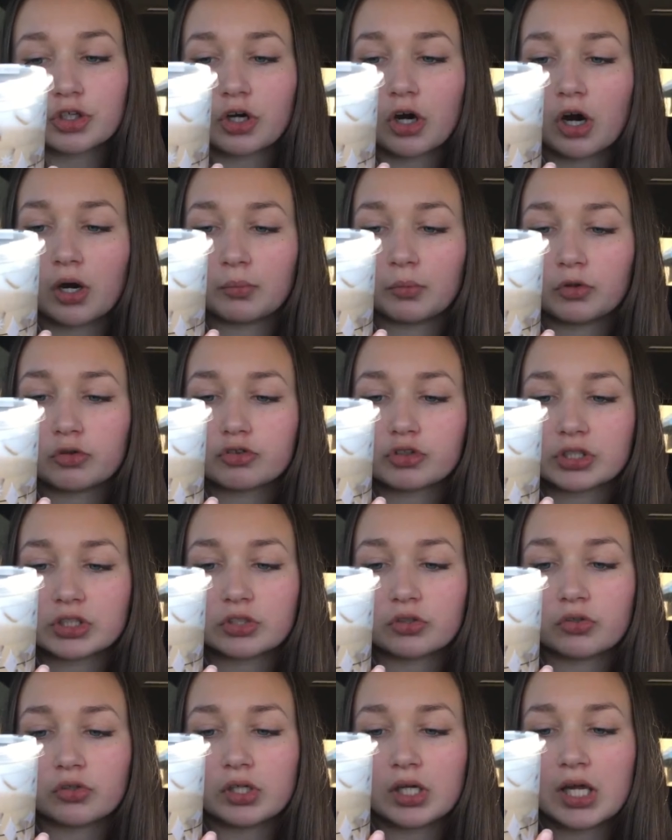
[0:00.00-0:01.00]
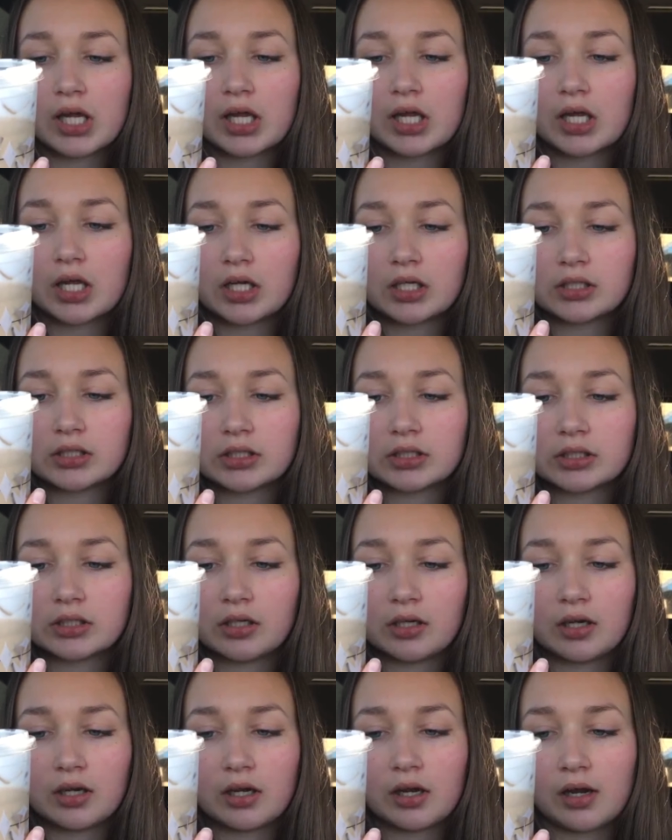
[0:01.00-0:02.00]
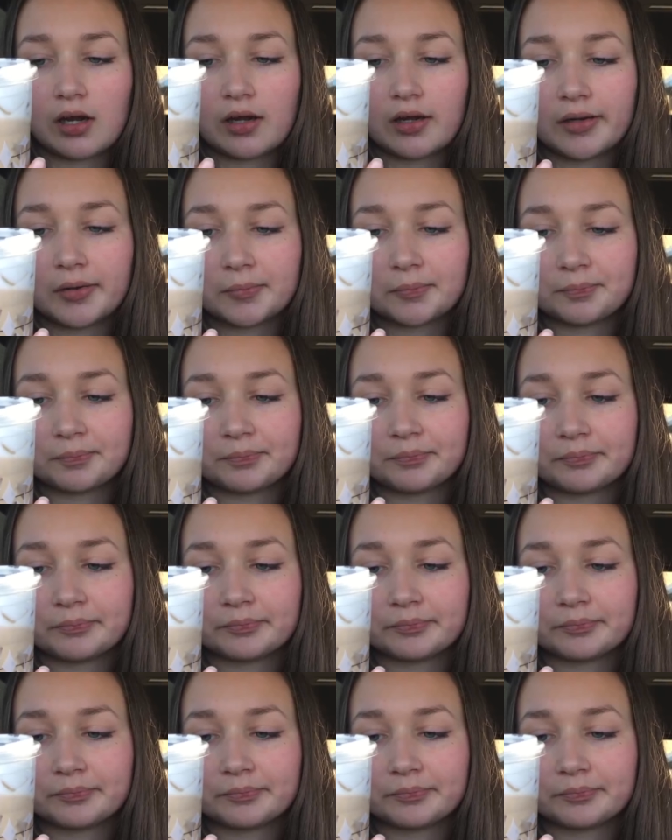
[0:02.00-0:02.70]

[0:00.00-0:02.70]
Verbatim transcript: caramel drizzle and um,